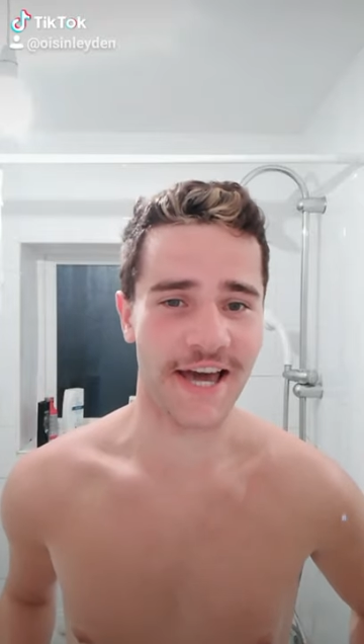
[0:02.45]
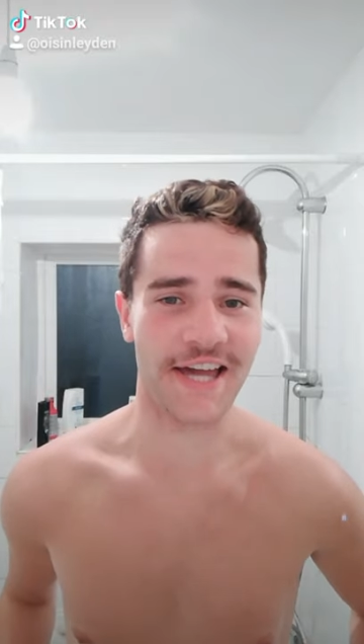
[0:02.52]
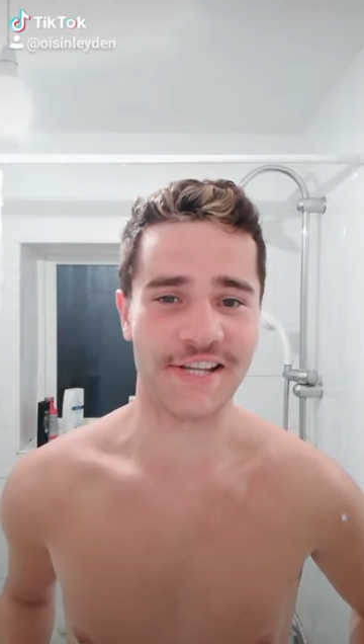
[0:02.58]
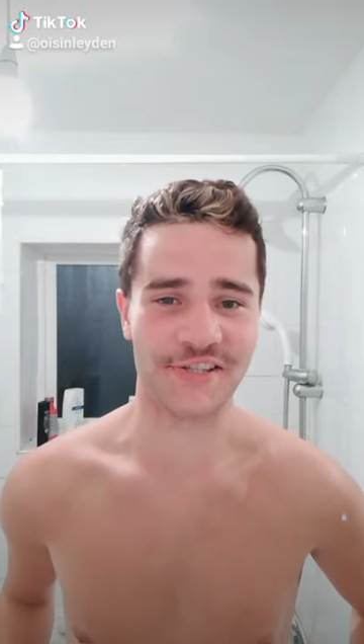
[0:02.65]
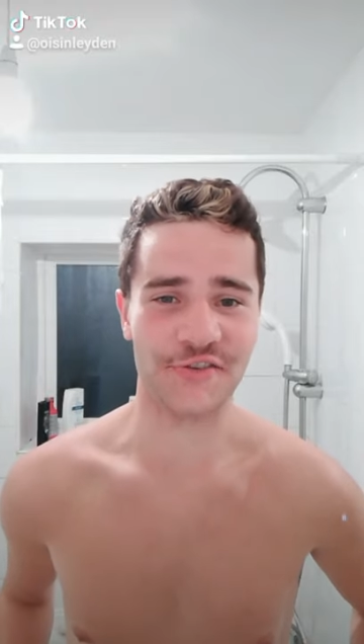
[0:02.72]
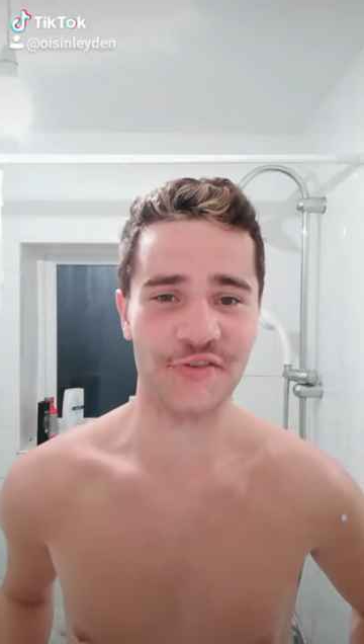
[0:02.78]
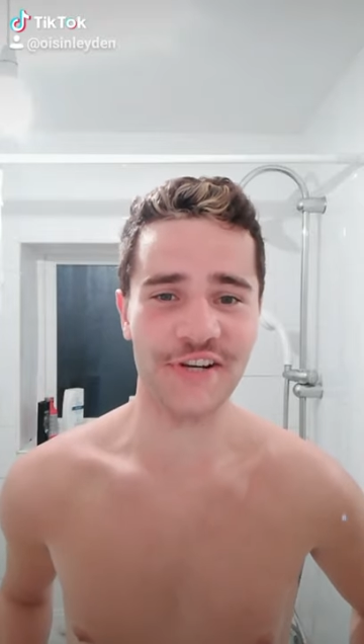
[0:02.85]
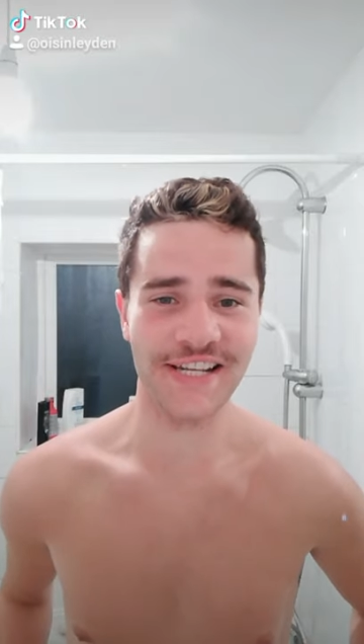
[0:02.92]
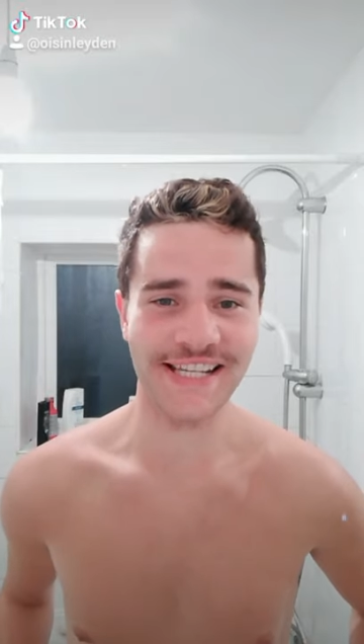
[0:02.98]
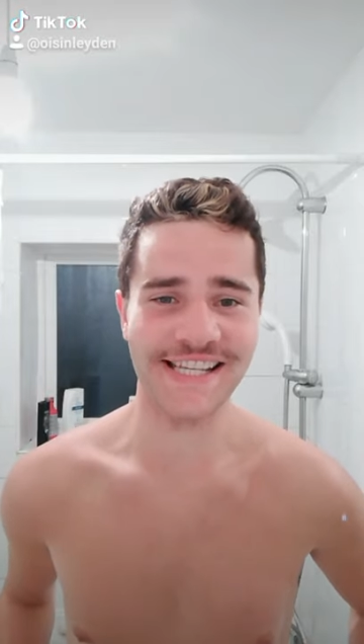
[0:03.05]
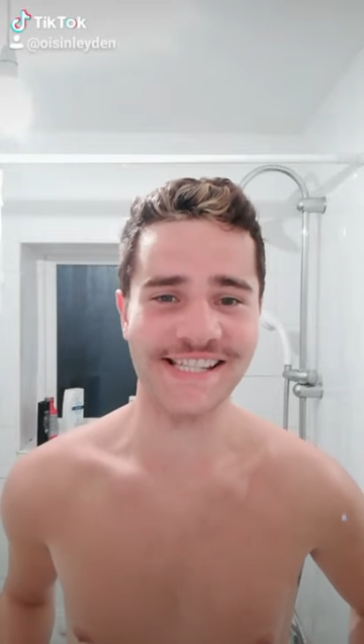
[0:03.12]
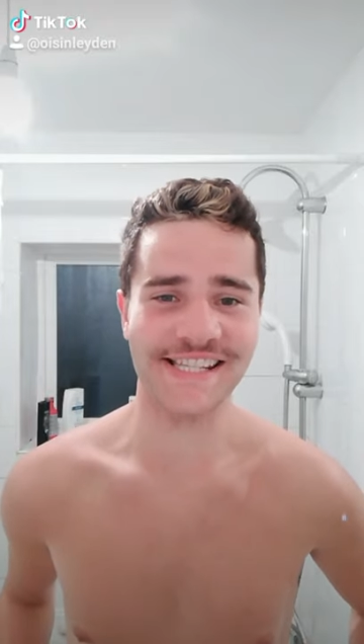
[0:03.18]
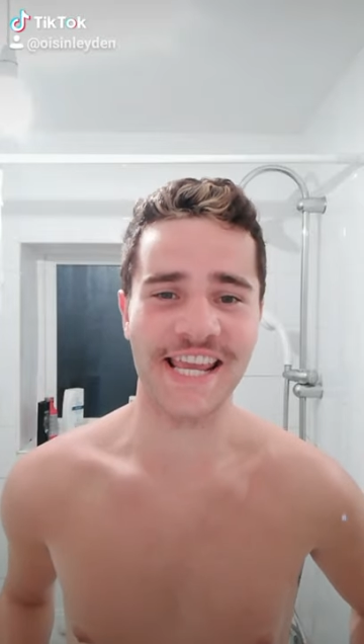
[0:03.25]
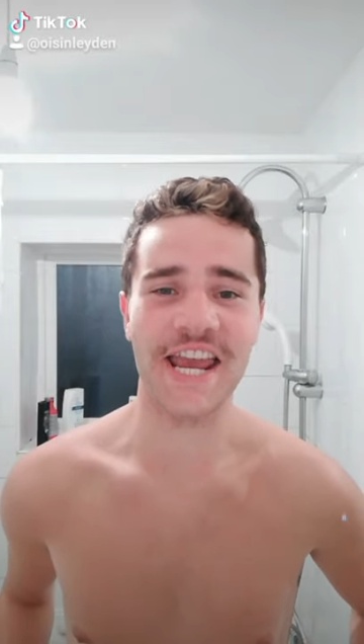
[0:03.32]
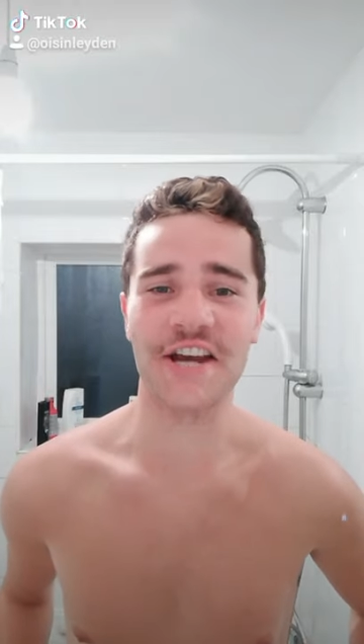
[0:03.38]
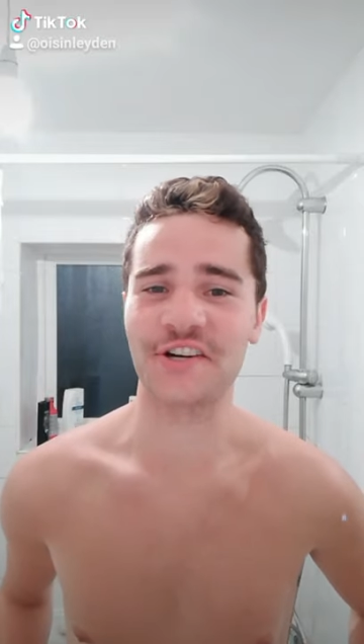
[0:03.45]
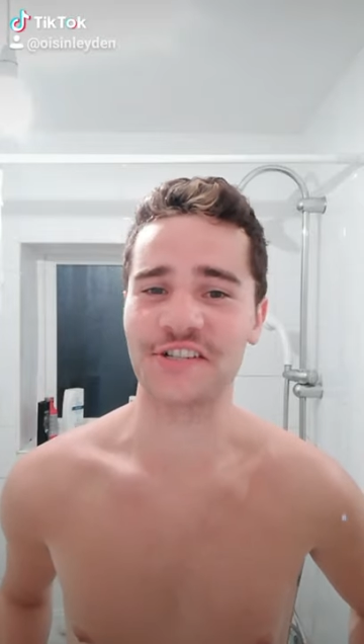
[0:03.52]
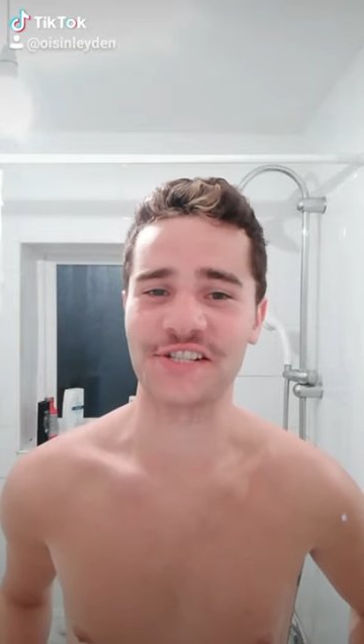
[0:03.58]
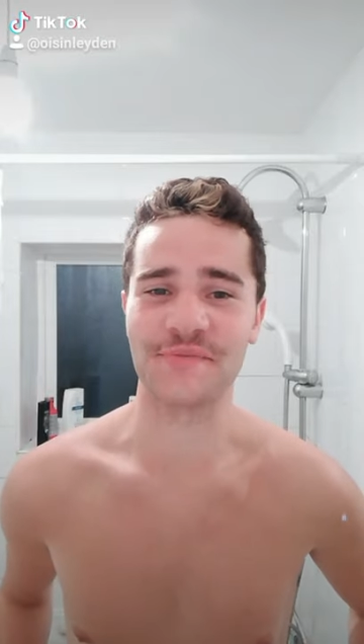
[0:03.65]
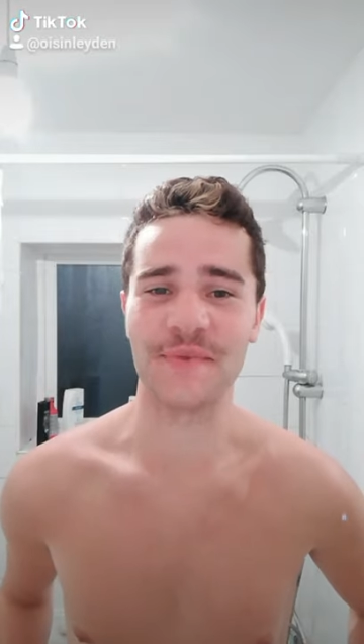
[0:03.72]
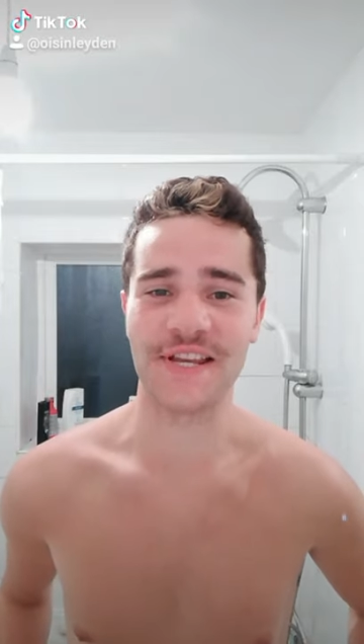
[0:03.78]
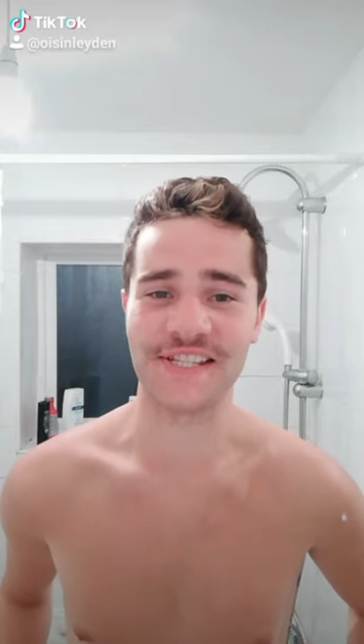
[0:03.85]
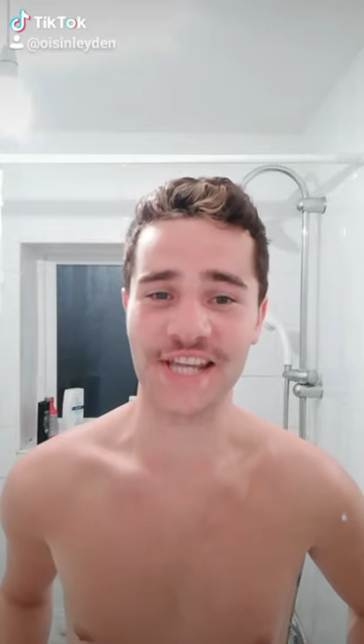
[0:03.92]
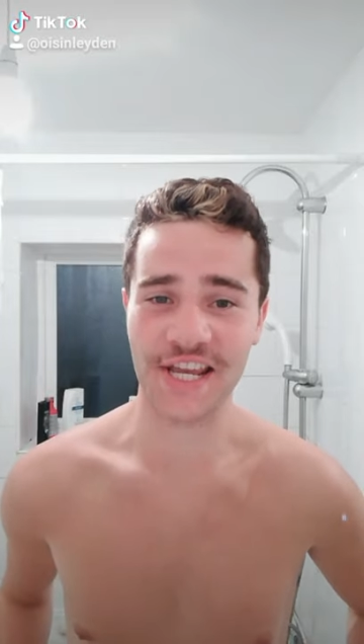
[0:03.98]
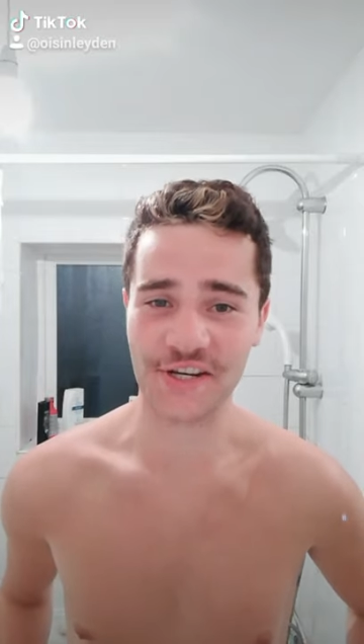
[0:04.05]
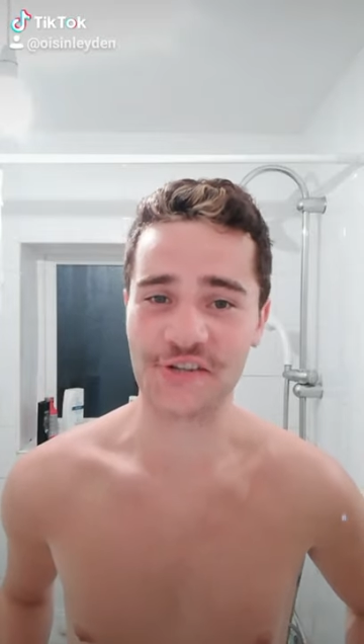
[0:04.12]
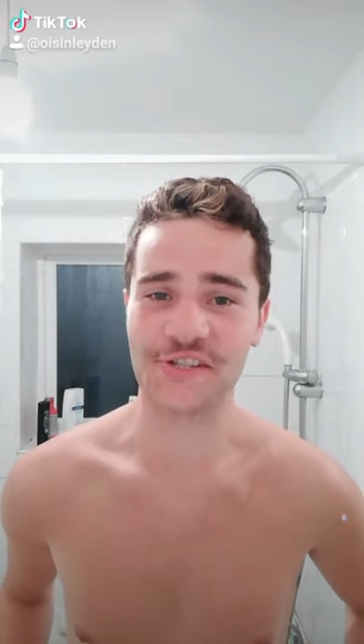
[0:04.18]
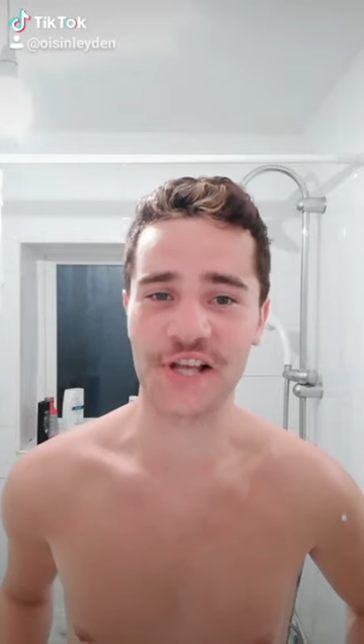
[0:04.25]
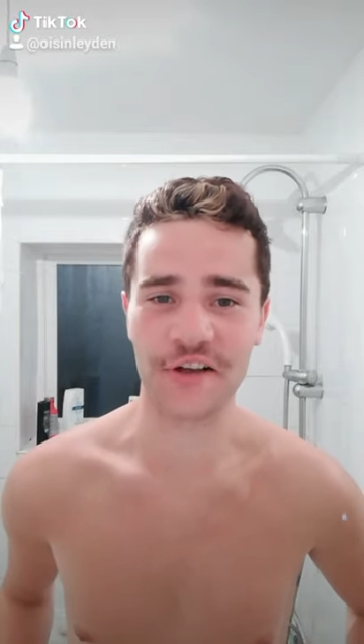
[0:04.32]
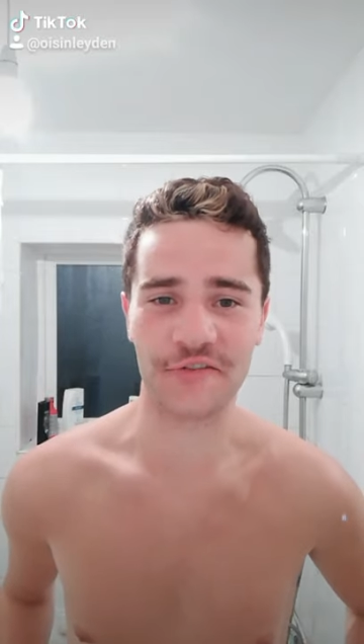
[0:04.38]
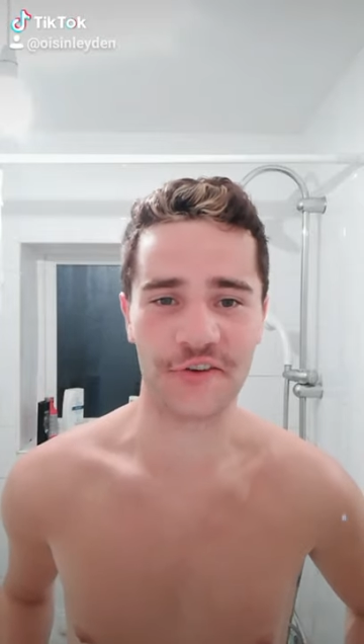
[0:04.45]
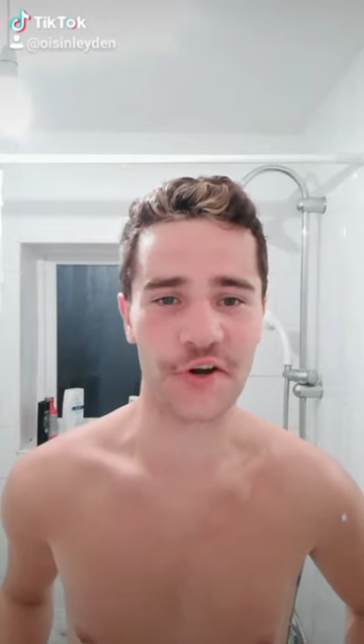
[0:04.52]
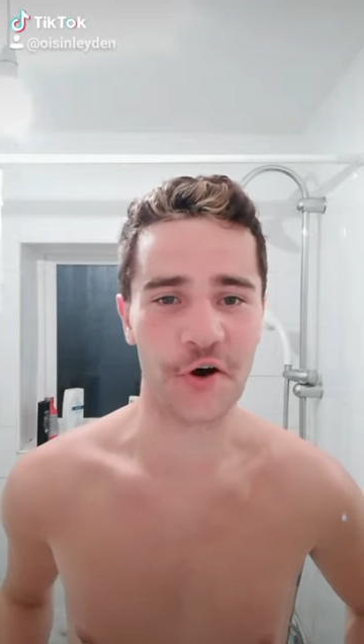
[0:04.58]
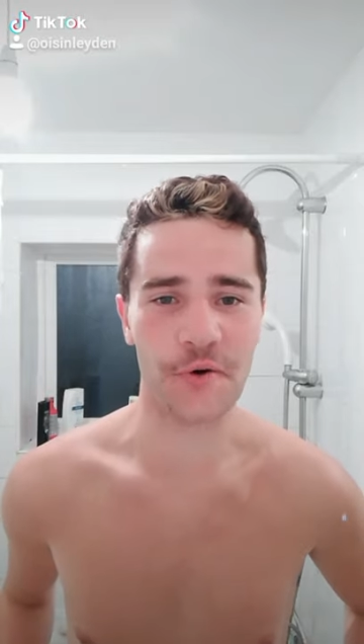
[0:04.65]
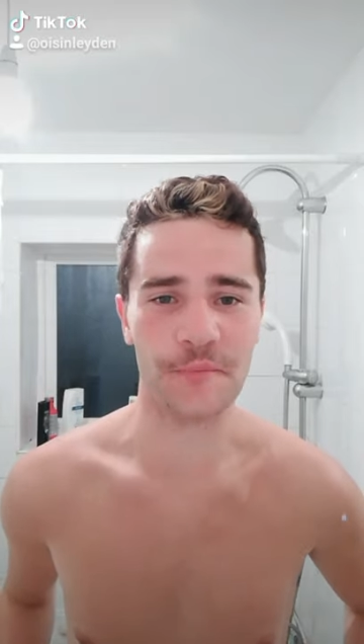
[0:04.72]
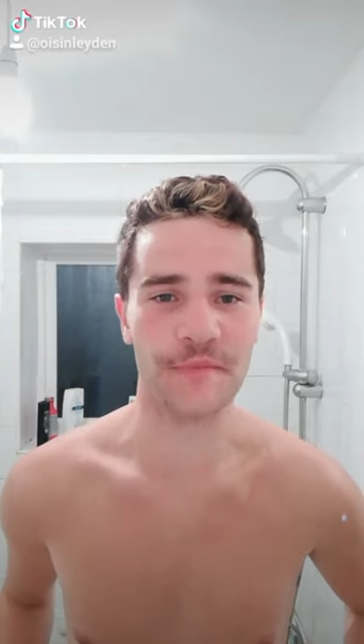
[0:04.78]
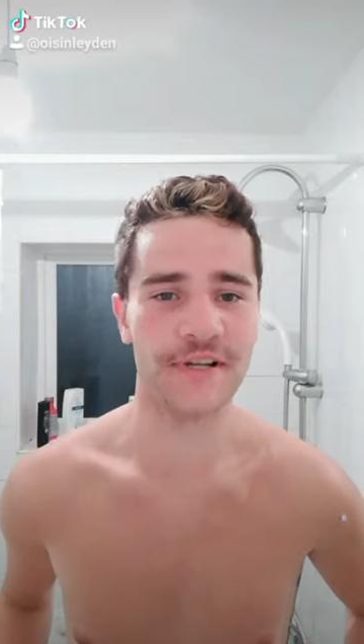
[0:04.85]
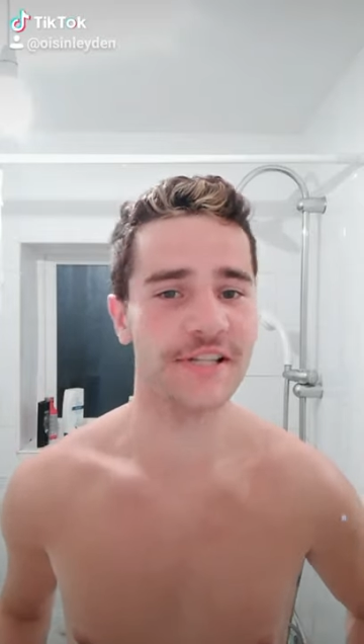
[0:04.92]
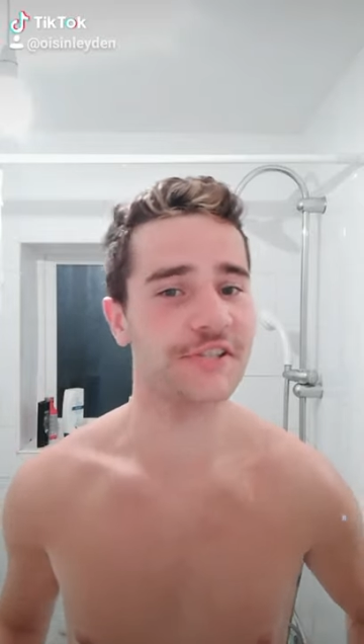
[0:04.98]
and it's a really easy haircut to maintain yourself at home.